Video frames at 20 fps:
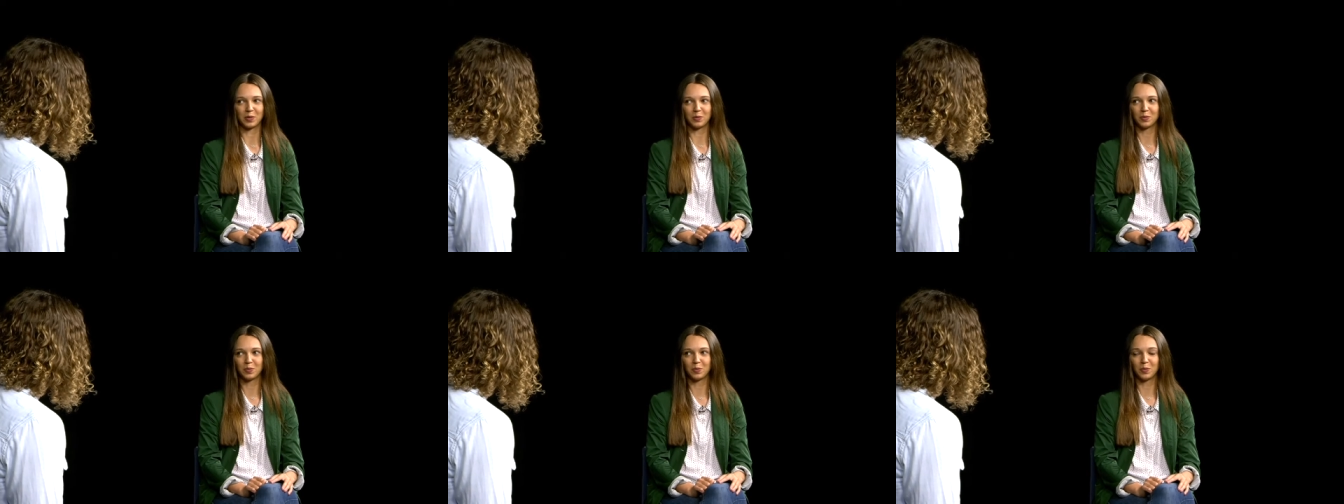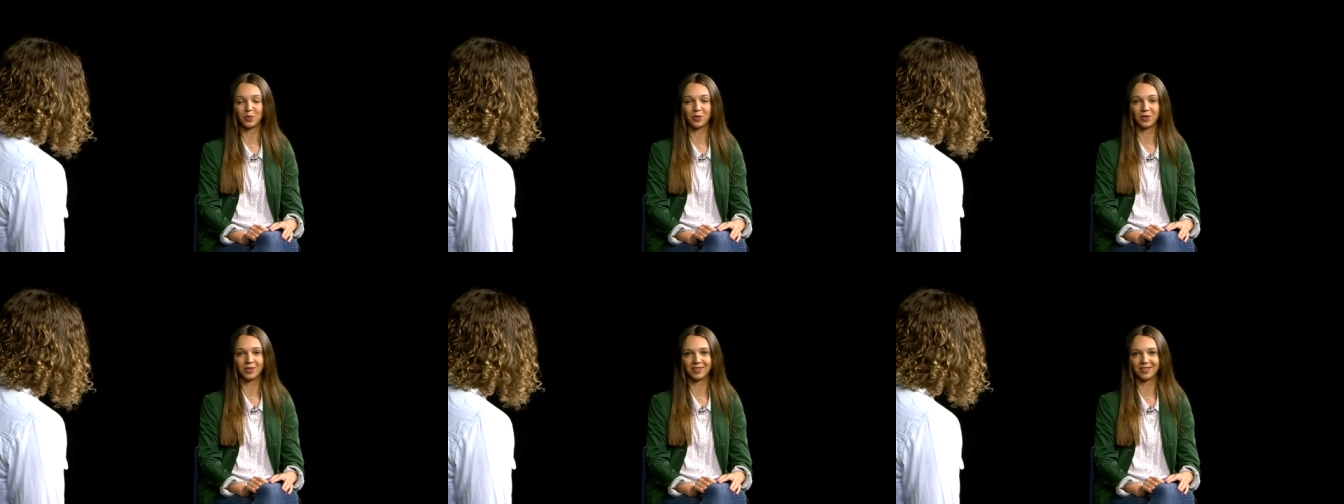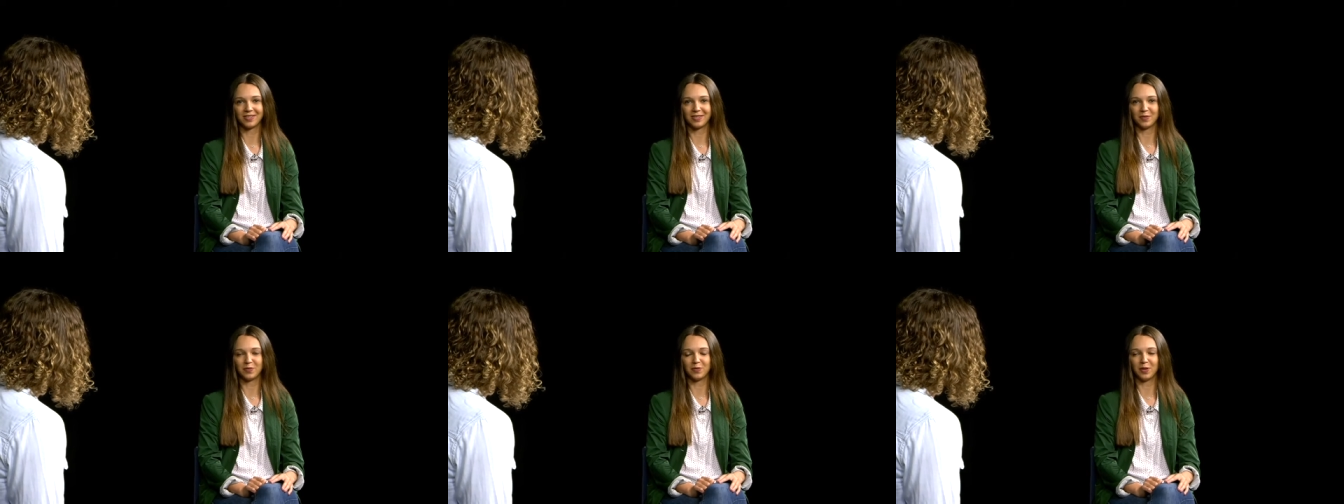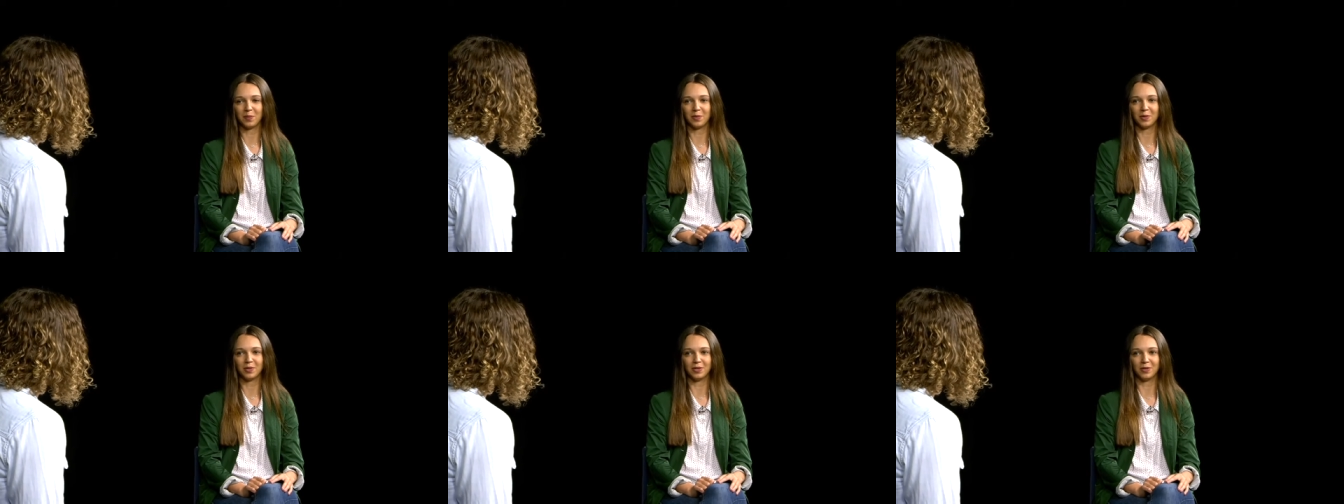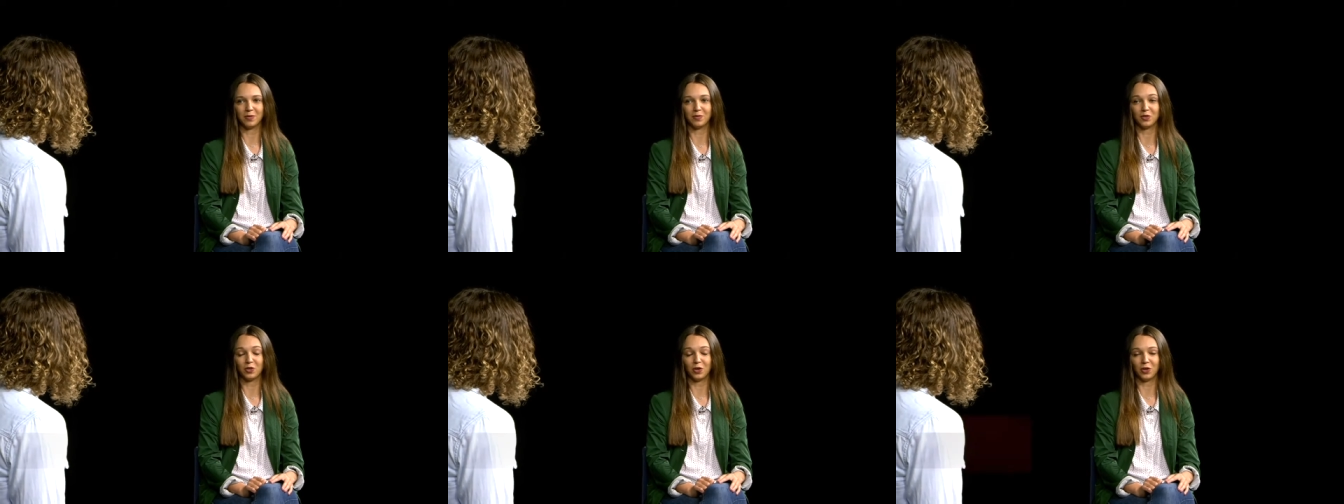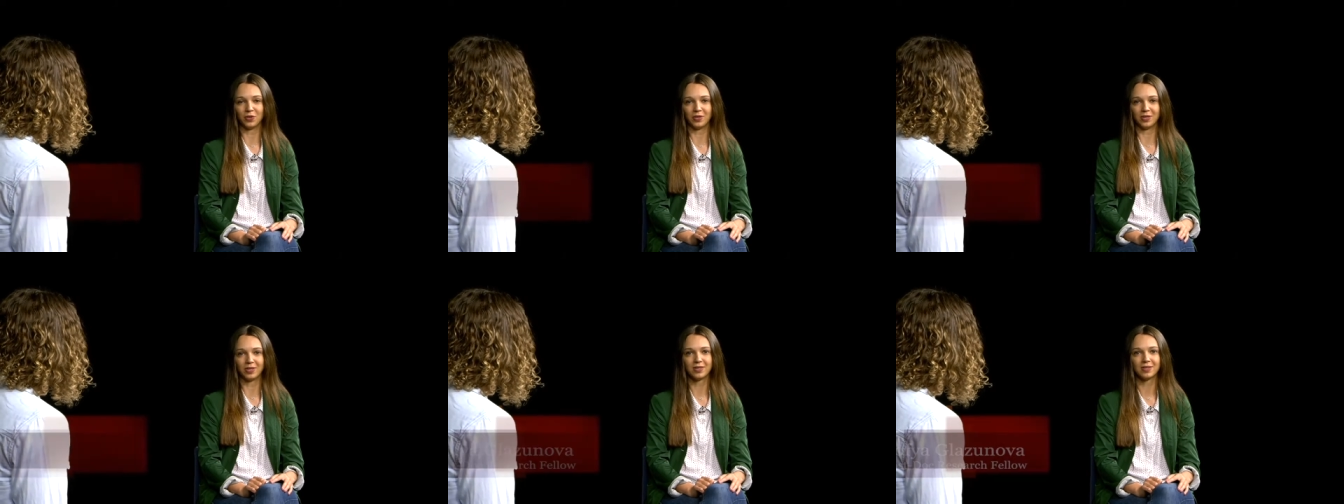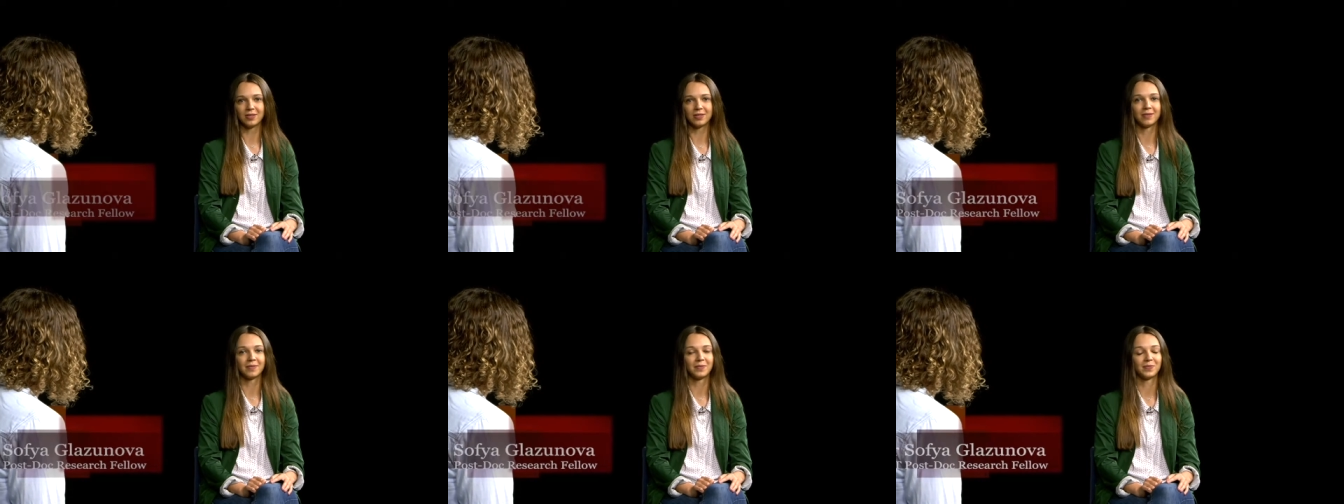I was born in a family of
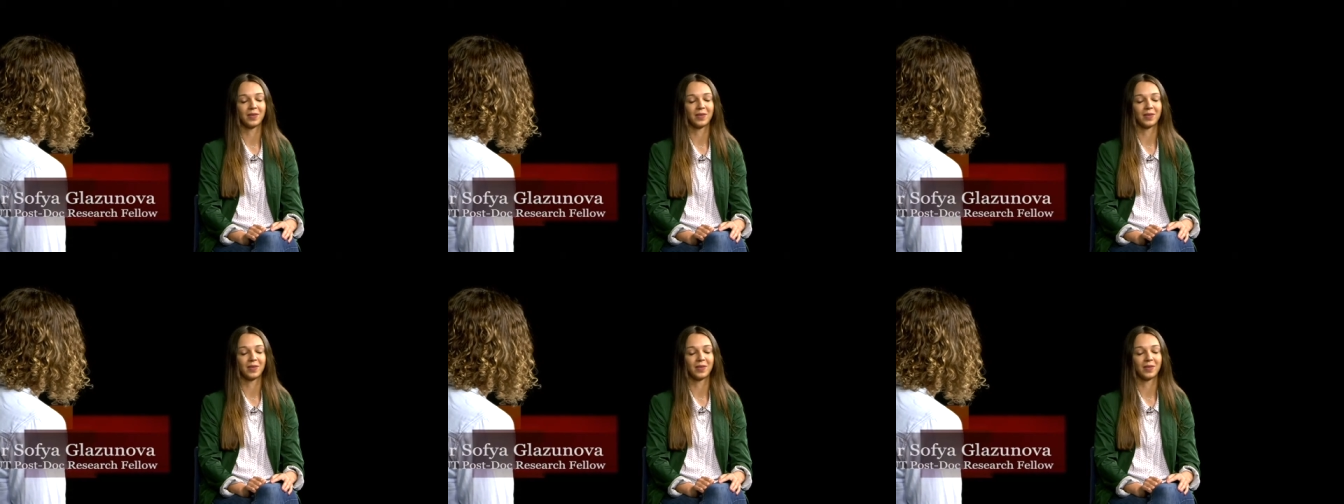journalists